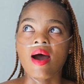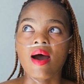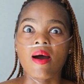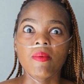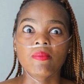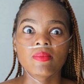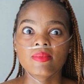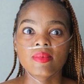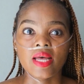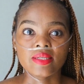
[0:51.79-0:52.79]

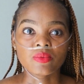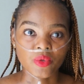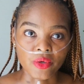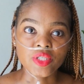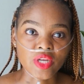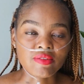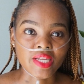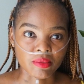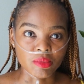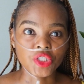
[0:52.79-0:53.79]
And we're going to have
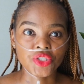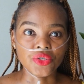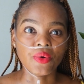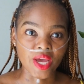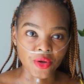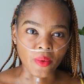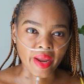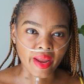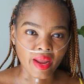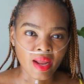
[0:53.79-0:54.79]
to admit you right
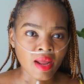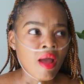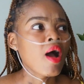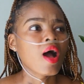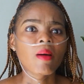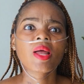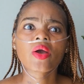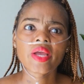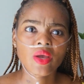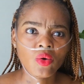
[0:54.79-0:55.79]
away. I'm
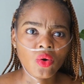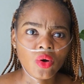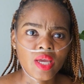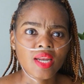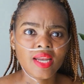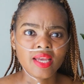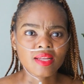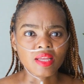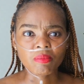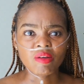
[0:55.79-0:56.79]
like, okay, cool. Can I
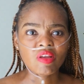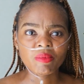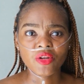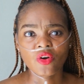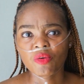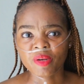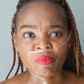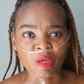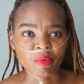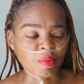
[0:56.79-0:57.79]
like let my family know? Blah,
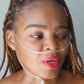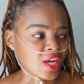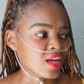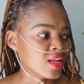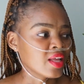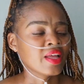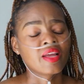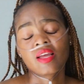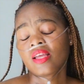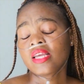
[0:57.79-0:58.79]
blah, blah, blah.
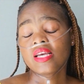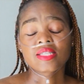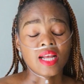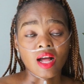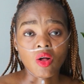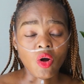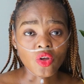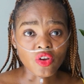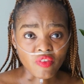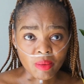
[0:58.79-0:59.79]
It's like, I'll
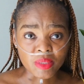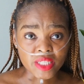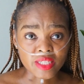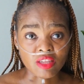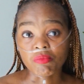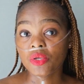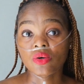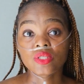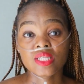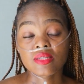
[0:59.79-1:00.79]
call your family. Give me
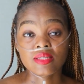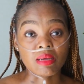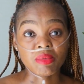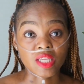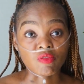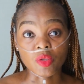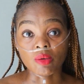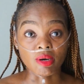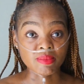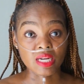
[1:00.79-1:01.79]
your sister's number. Give me
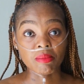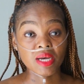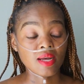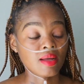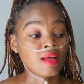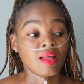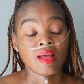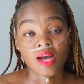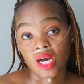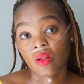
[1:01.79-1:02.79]
your mom's number.
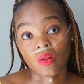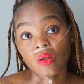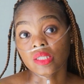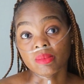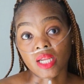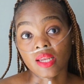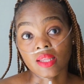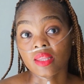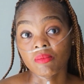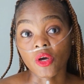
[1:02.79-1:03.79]
I'll call them and I'll
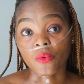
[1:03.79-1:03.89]
let them